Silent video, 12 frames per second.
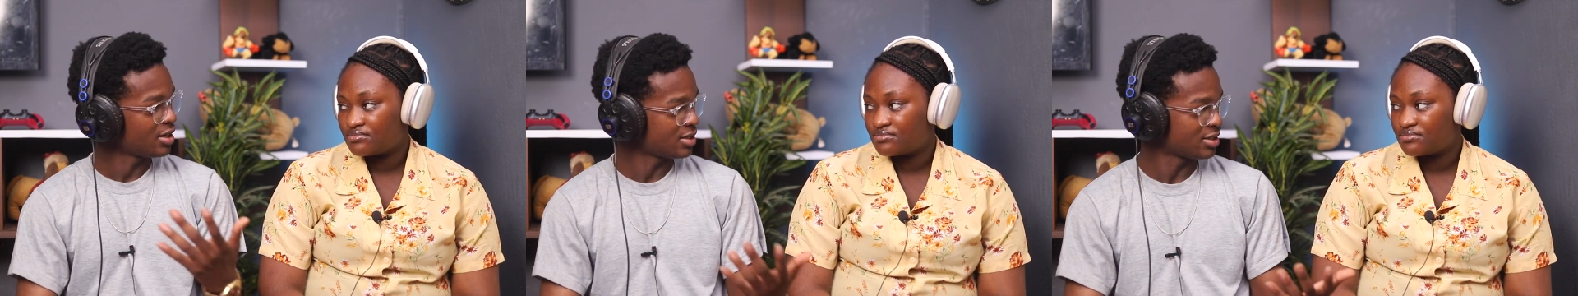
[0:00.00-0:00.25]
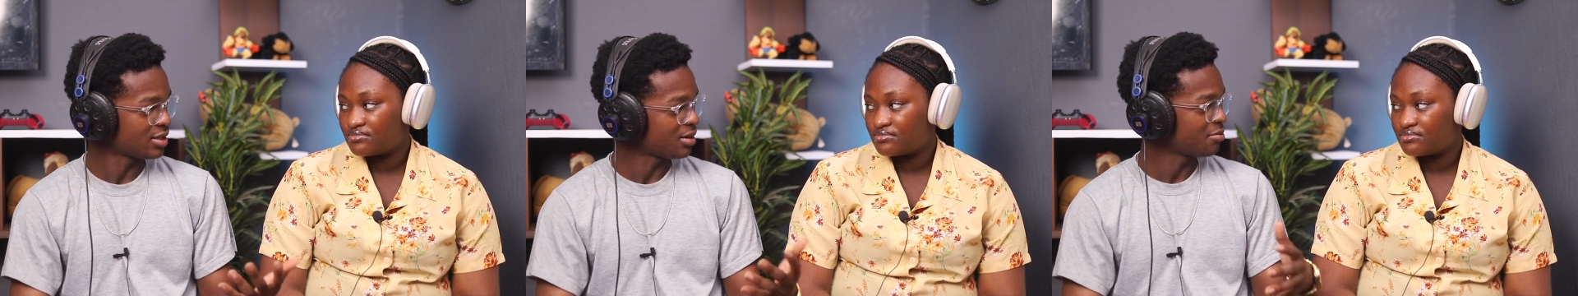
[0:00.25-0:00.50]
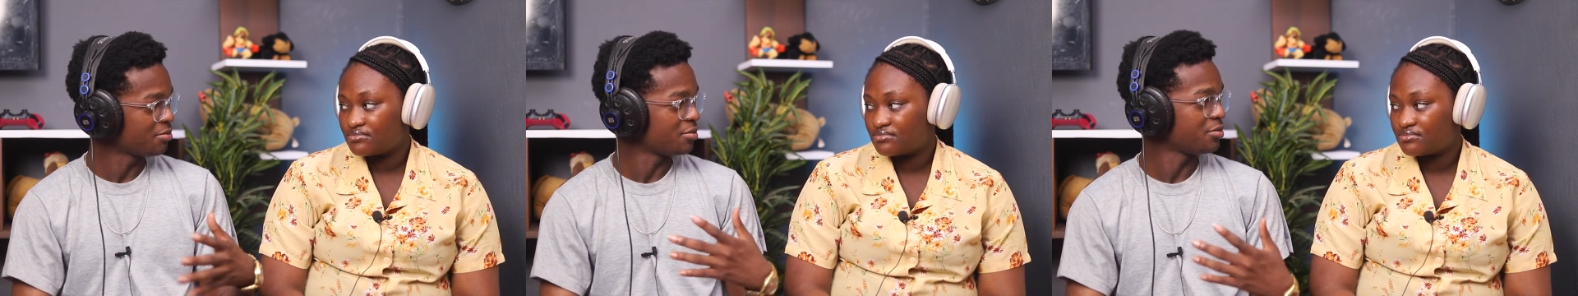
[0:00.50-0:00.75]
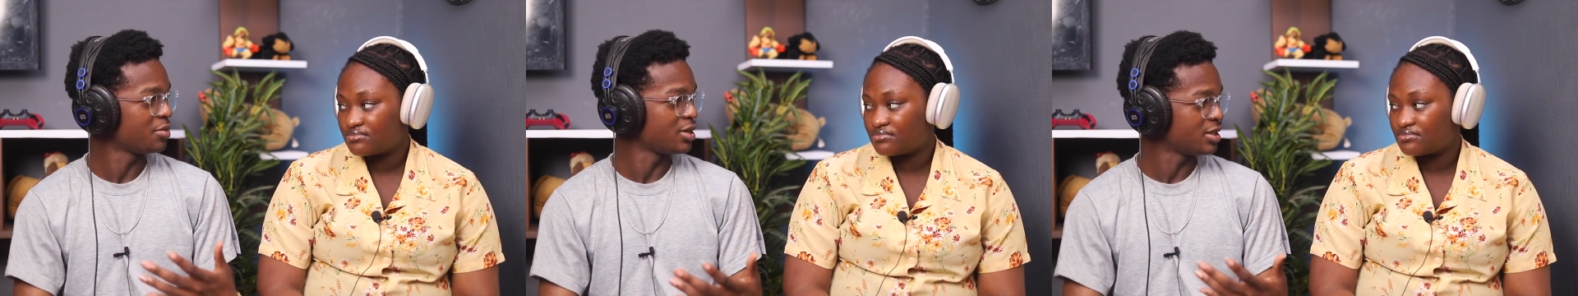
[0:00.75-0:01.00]

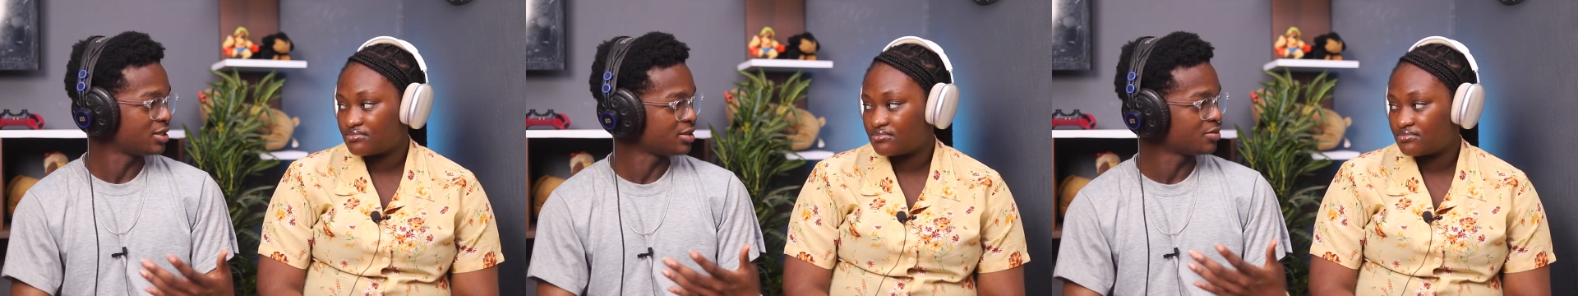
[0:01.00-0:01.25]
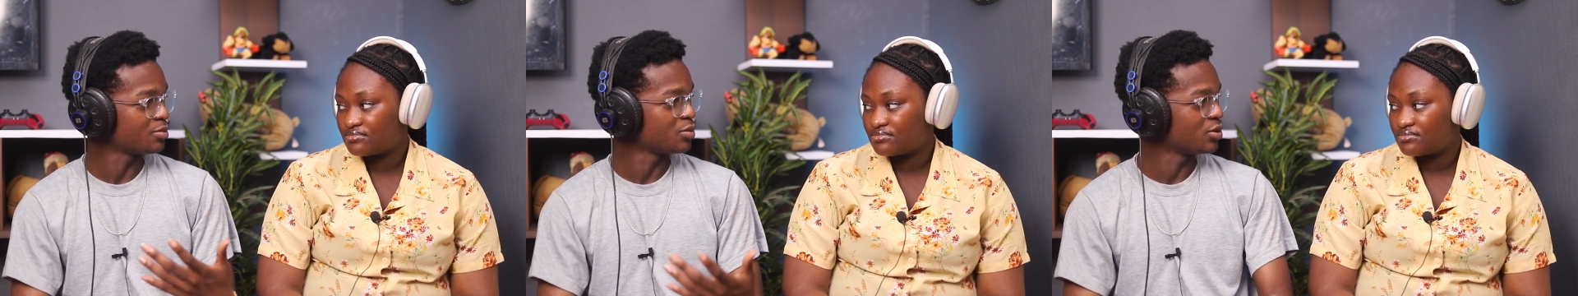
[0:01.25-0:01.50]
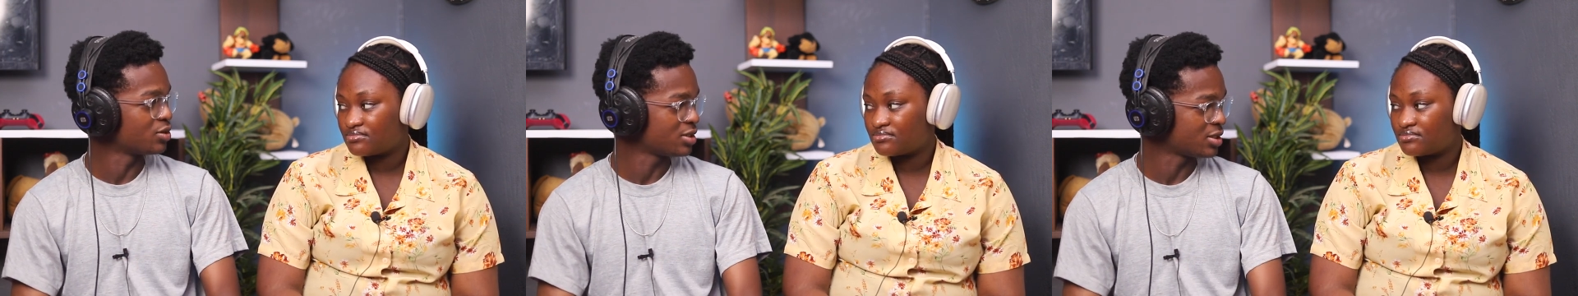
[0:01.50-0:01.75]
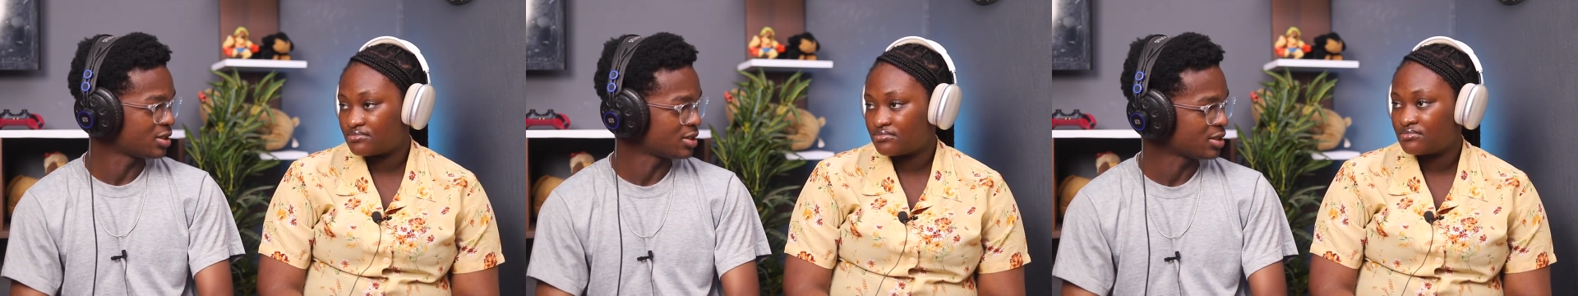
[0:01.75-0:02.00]
Speaker 1: Islam made
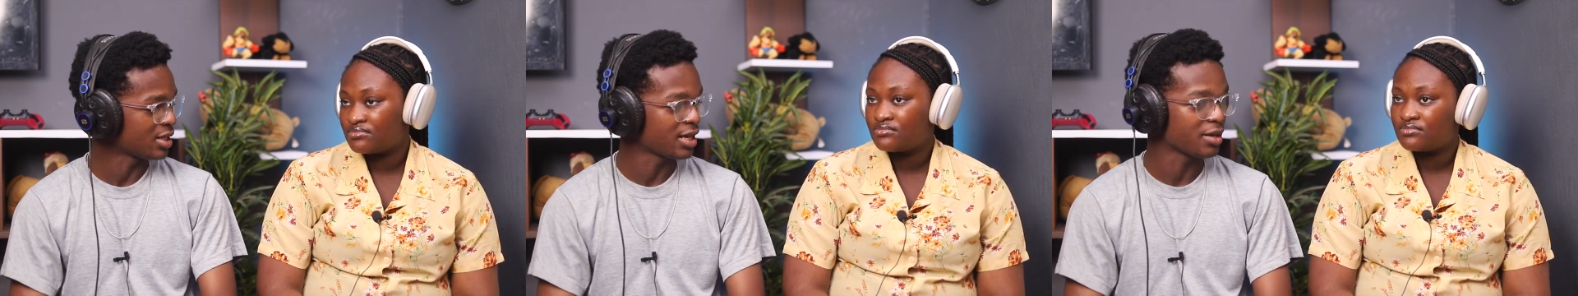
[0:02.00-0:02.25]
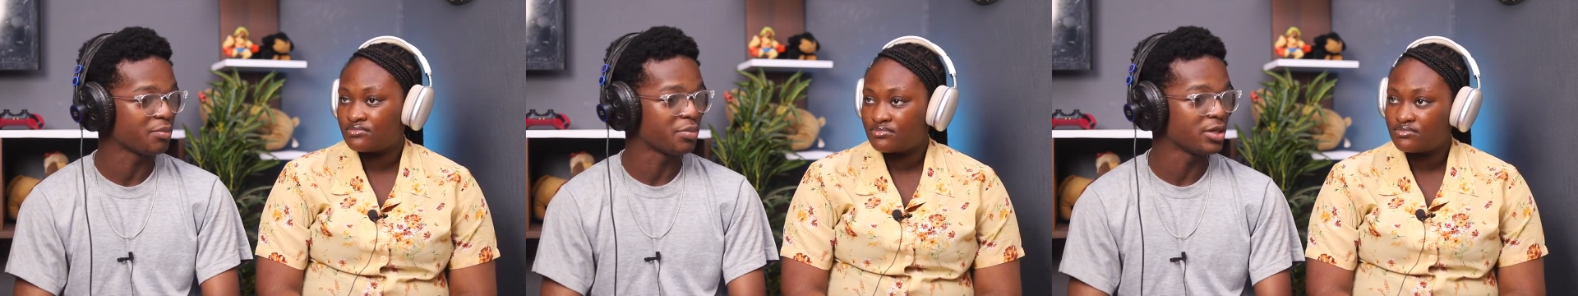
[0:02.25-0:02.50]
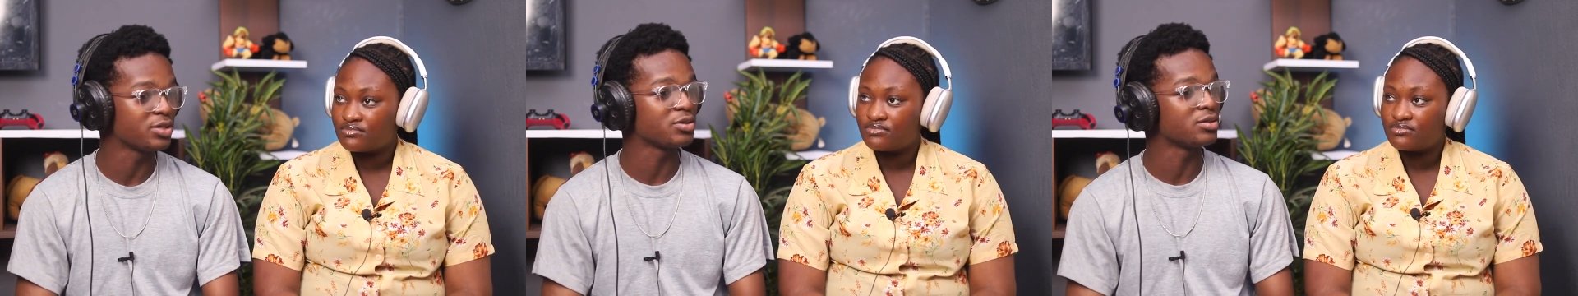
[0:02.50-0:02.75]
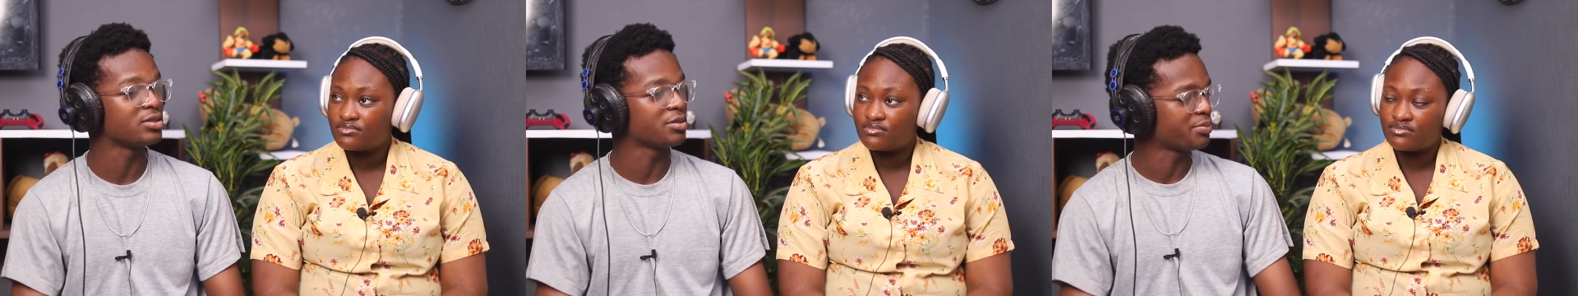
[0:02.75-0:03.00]
more sense, like
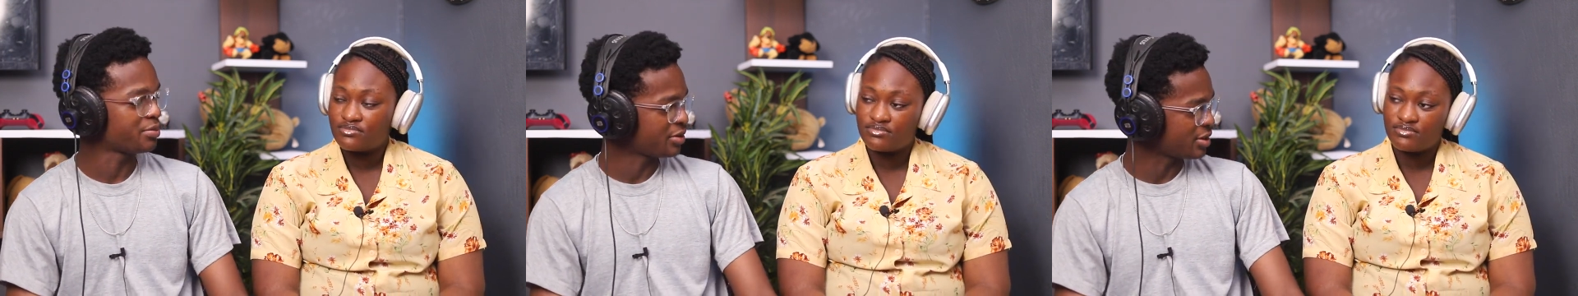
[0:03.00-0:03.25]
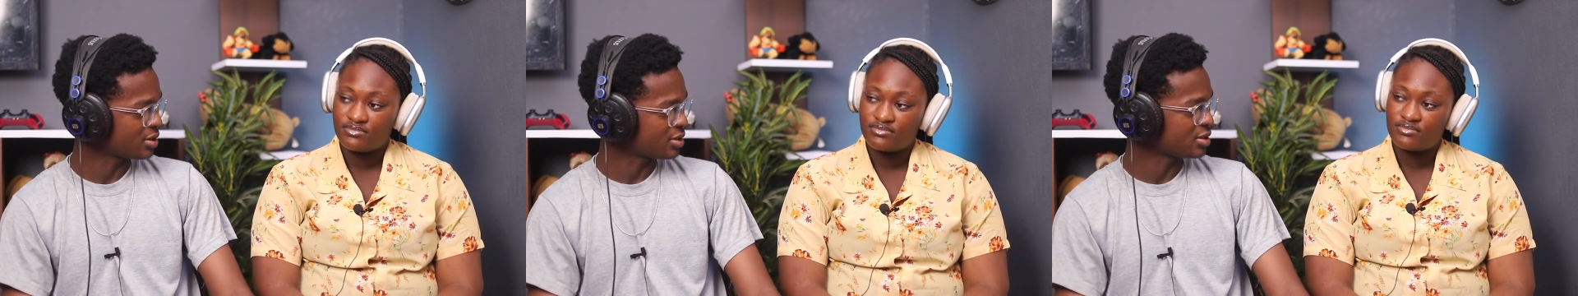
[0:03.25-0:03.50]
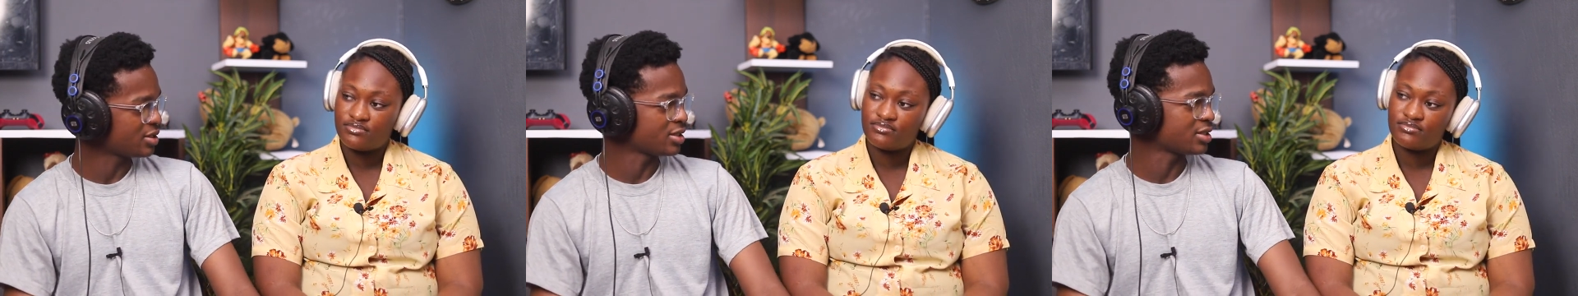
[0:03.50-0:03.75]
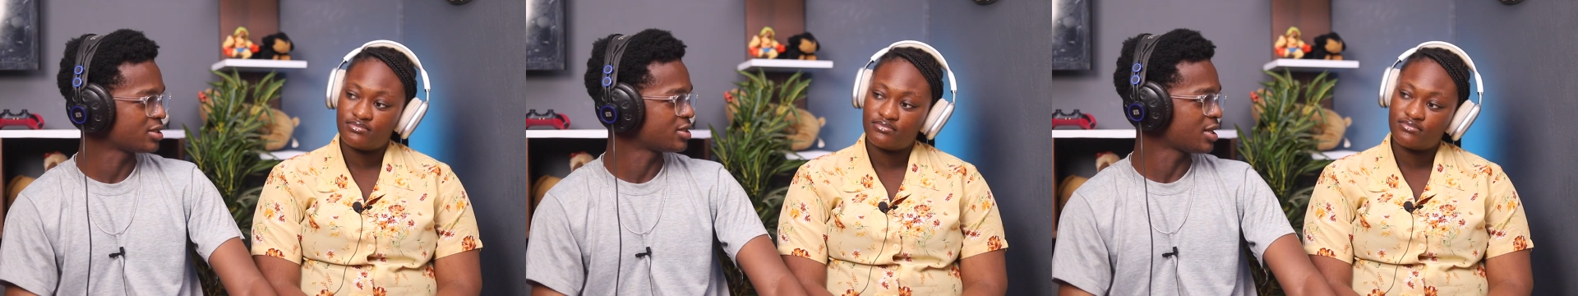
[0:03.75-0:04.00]
based on the prayers.
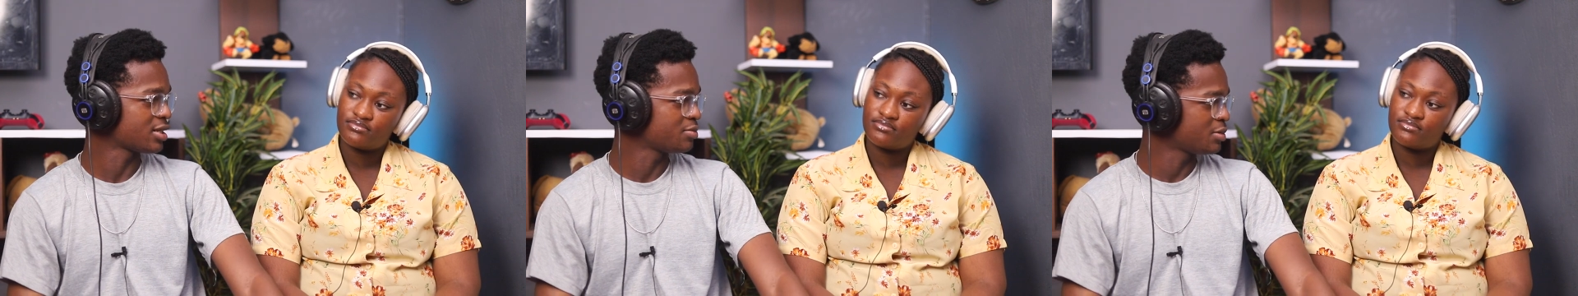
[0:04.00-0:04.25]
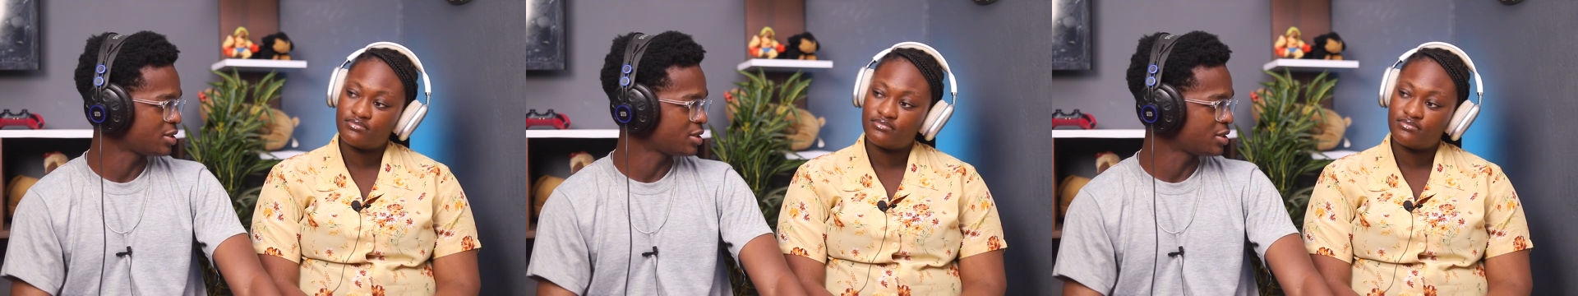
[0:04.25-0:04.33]
Yes, that